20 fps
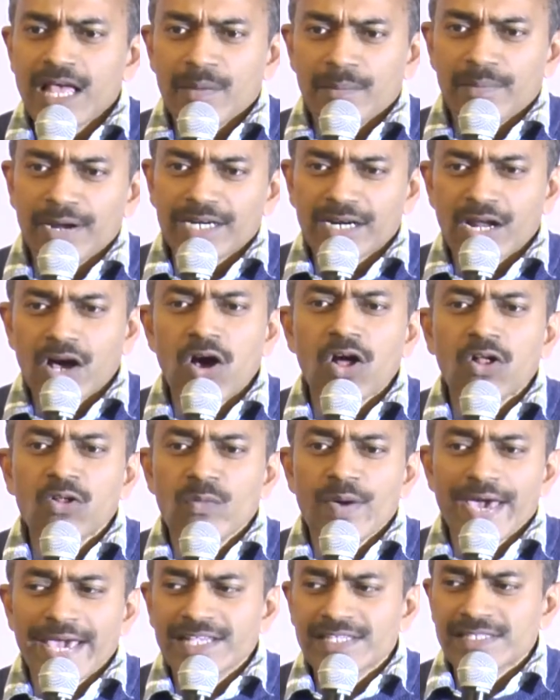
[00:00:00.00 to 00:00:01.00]
But
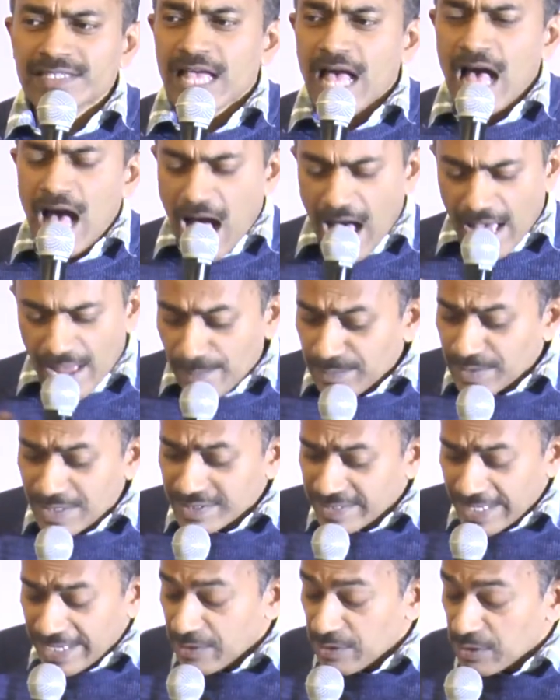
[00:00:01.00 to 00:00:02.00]
always, I'm
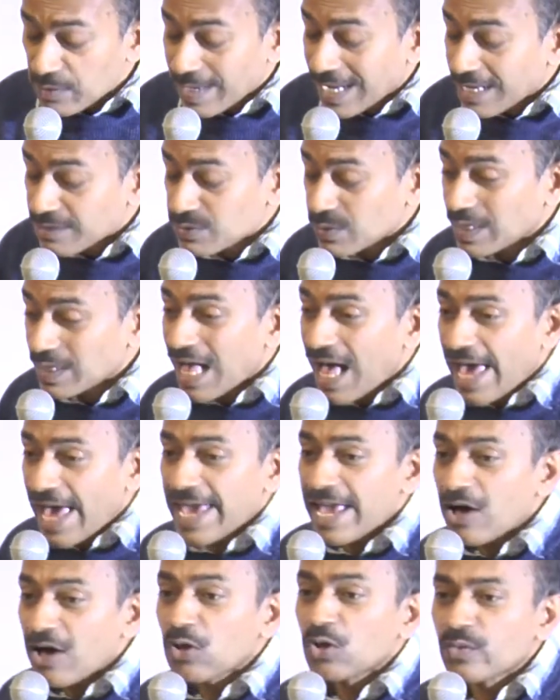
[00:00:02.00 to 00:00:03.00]
just saying what my household,
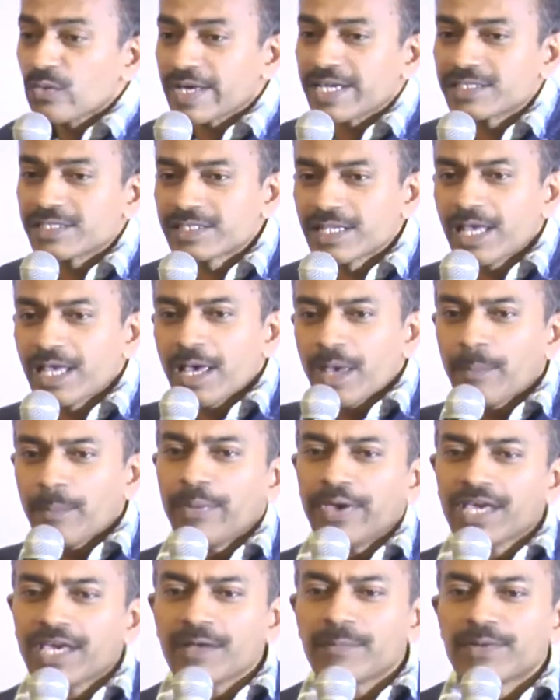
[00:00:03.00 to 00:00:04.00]
I always
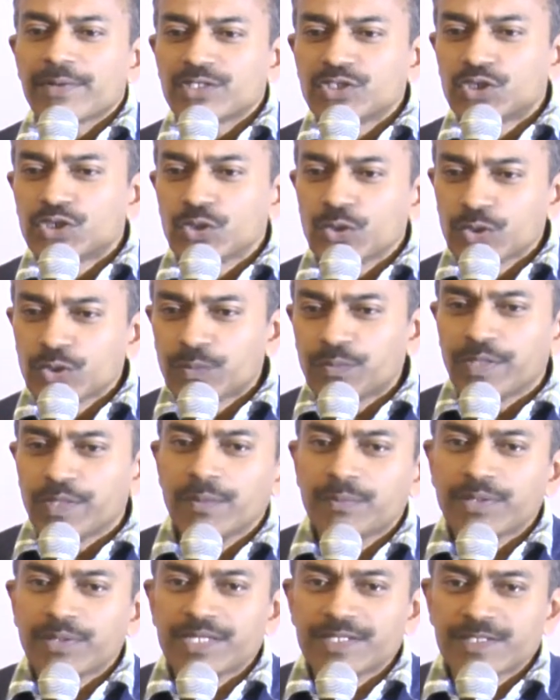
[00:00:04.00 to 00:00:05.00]
pick up and choose
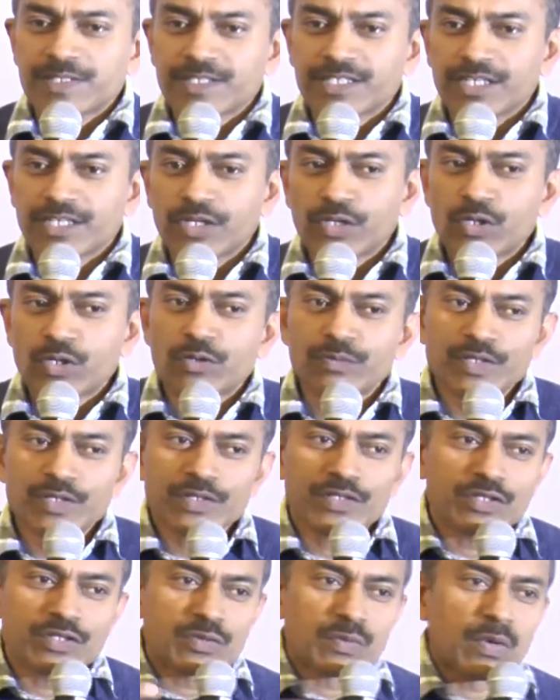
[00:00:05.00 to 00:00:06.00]
people, isn't it? Hope
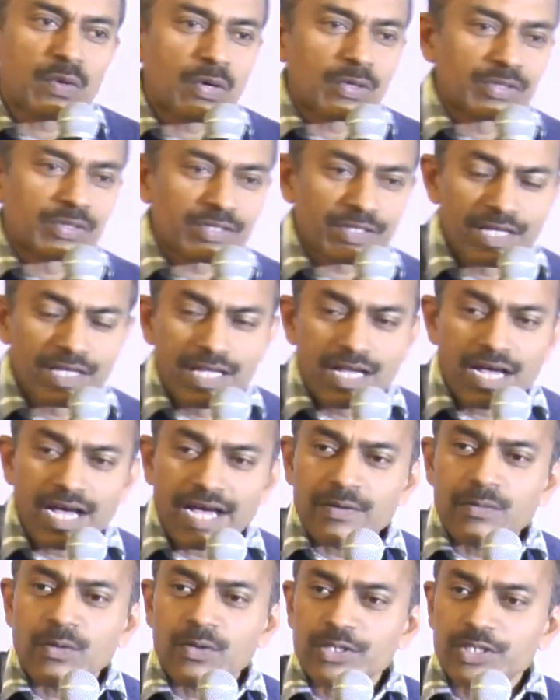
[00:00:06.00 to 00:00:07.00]
this is what
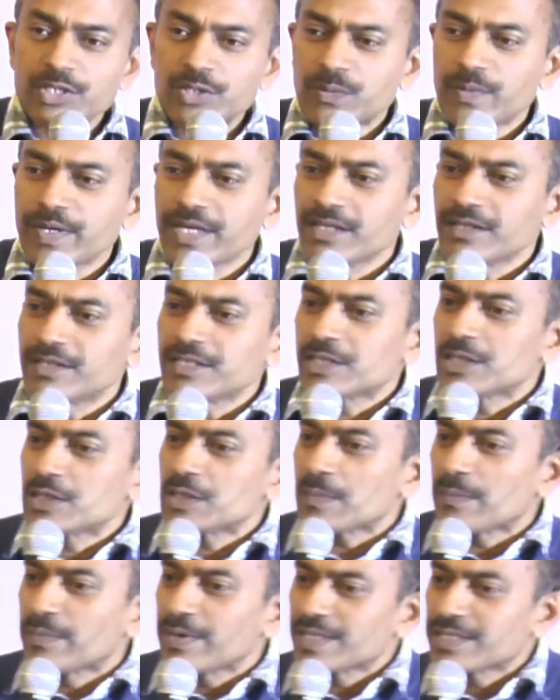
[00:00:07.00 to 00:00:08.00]
I want to speak. This is
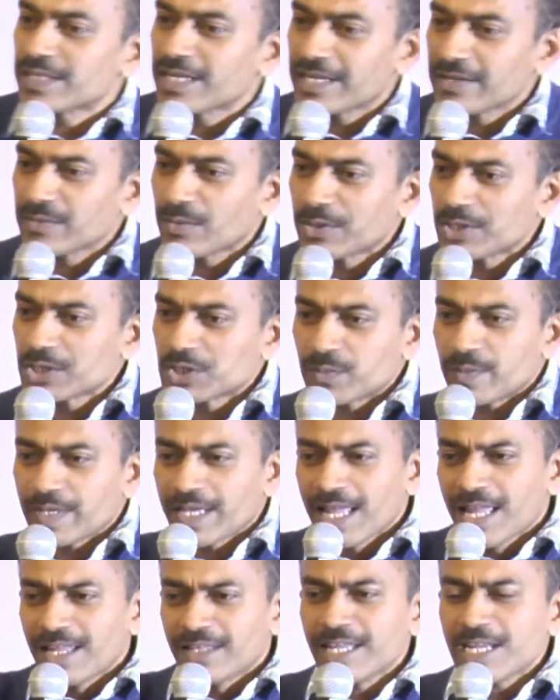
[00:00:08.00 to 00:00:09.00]
the person I want to speak.
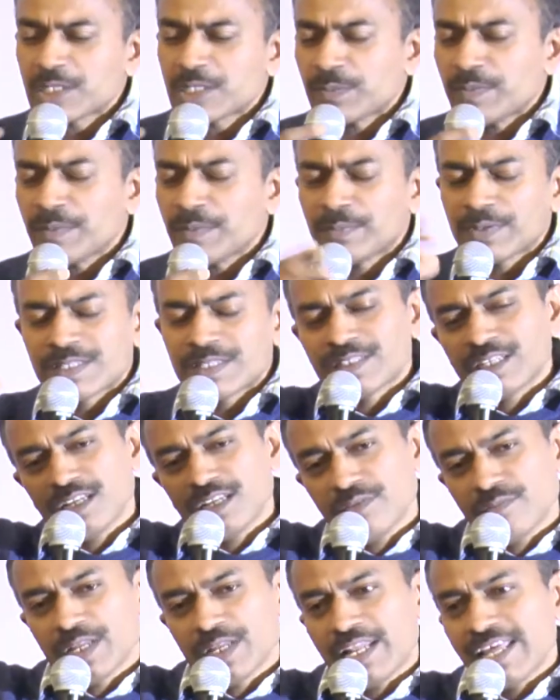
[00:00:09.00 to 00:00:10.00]
That's the
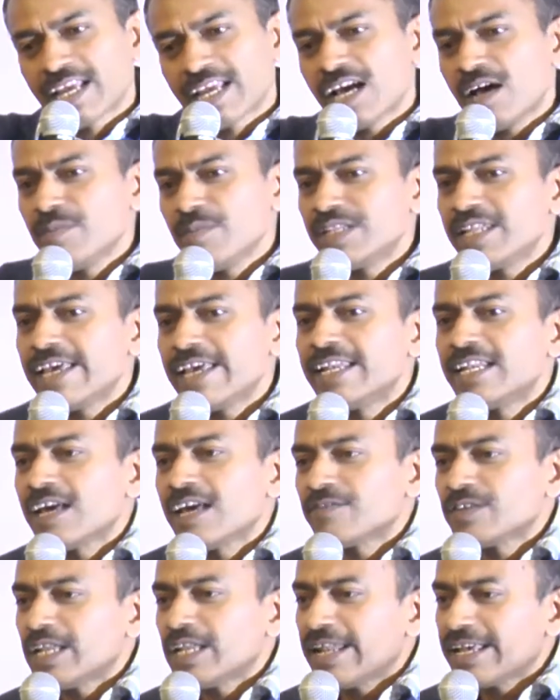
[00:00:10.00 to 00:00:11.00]
person, when they come at the end
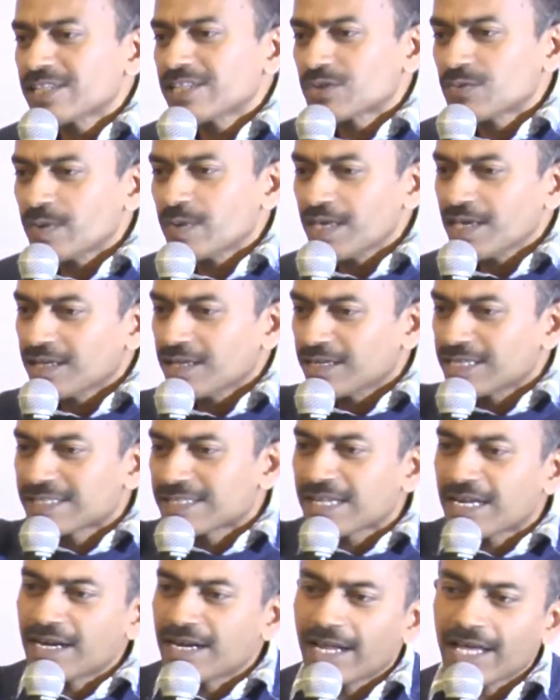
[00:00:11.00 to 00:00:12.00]
of the next week, on
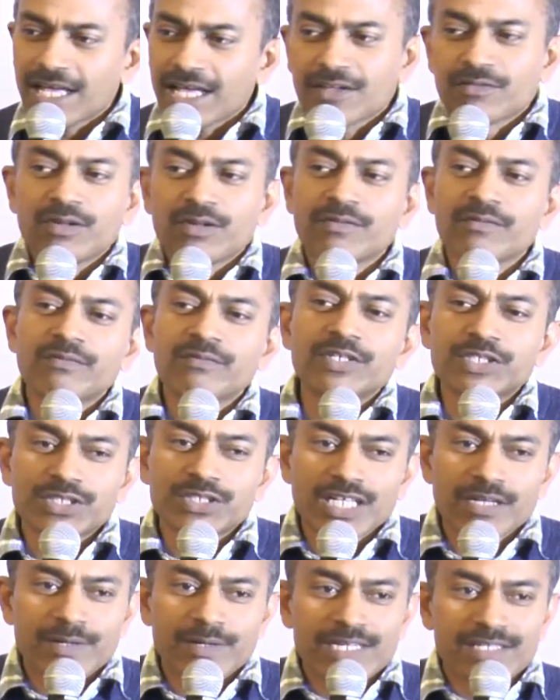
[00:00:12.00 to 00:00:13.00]
Sunday, I will wish
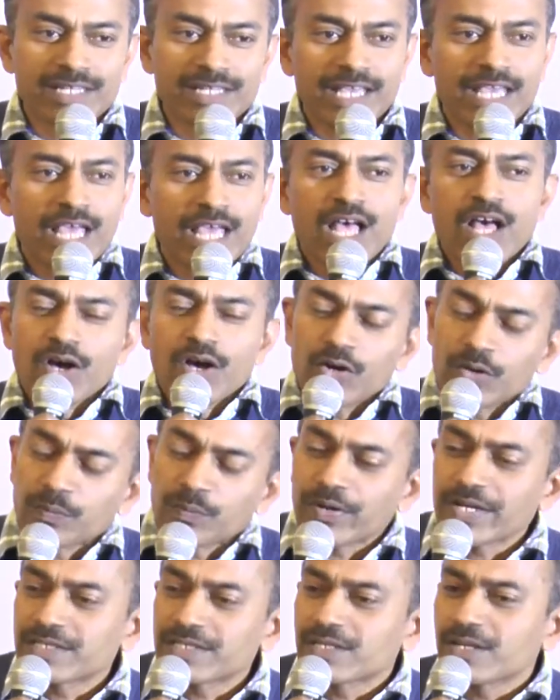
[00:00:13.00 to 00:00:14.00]
them, I'll say, oh,
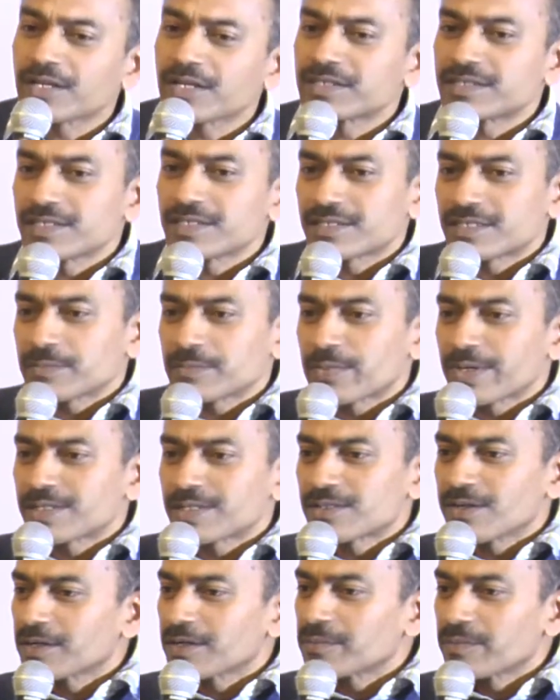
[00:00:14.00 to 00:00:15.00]
praise Lord, sister,
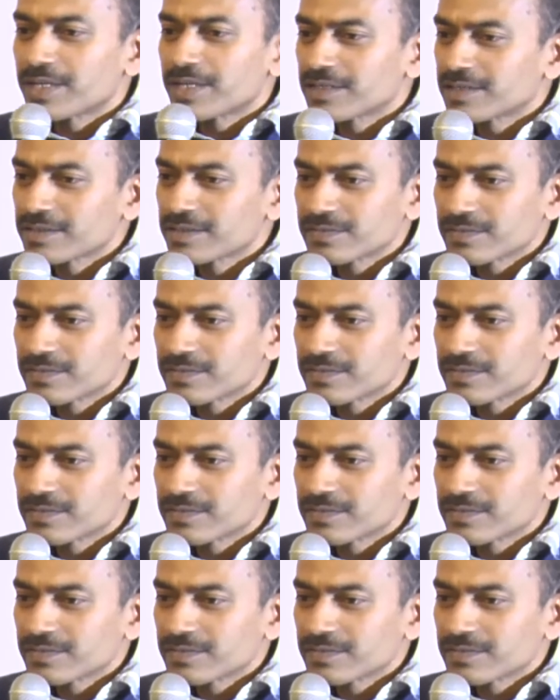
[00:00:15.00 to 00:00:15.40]
praise Lord, brother.